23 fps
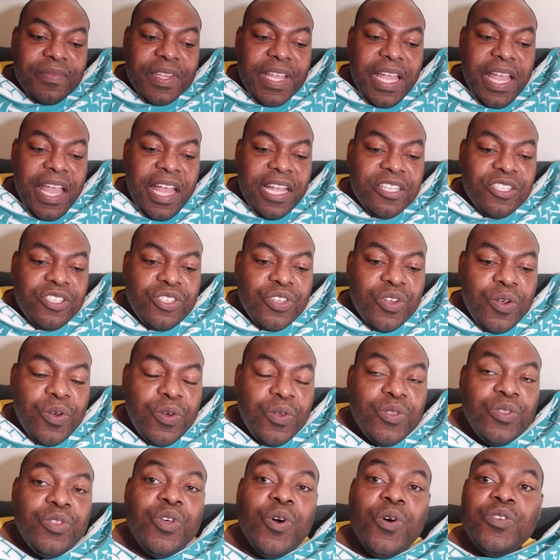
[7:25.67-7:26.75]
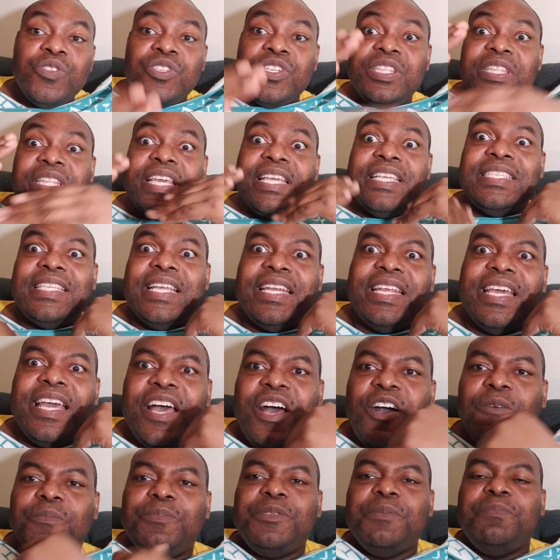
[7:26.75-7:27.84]
And so those are things that
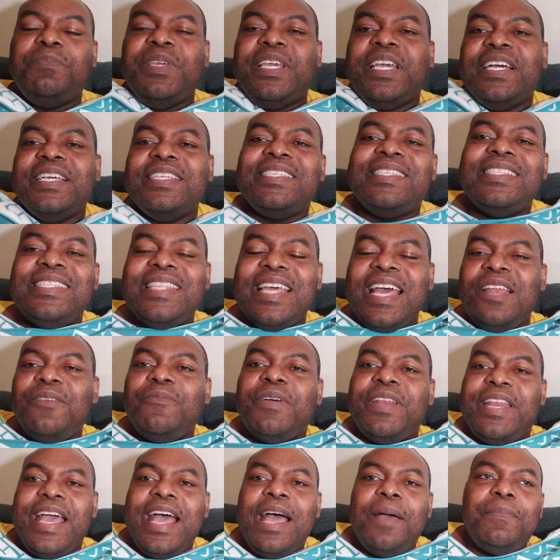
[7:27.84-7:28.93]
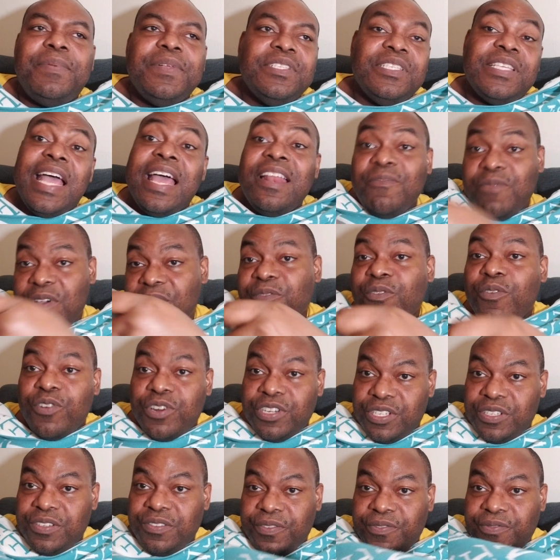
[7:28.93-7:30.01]
helped, because then what happens, and of
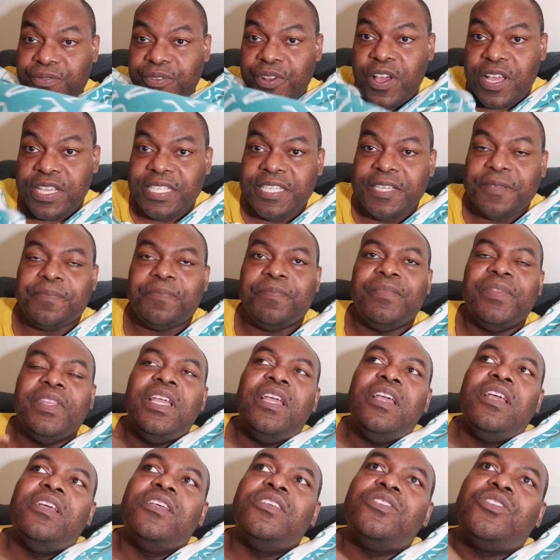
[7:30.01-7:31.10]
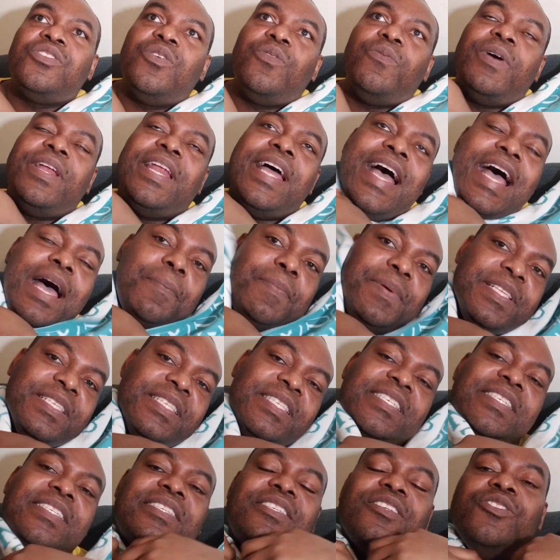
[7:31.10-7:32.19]
course, flossing. So what happens
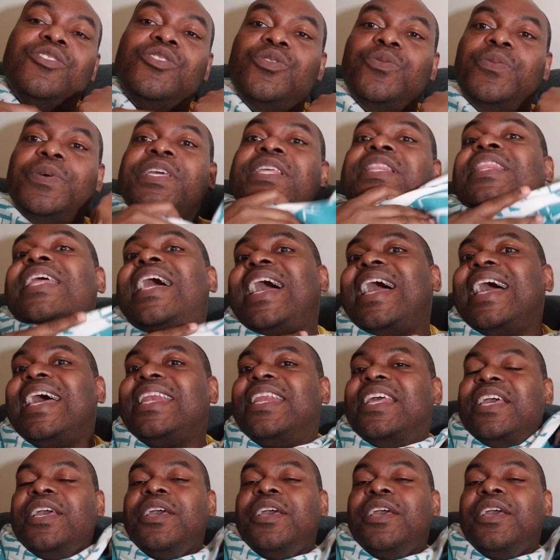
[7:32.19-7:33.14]
is doing that,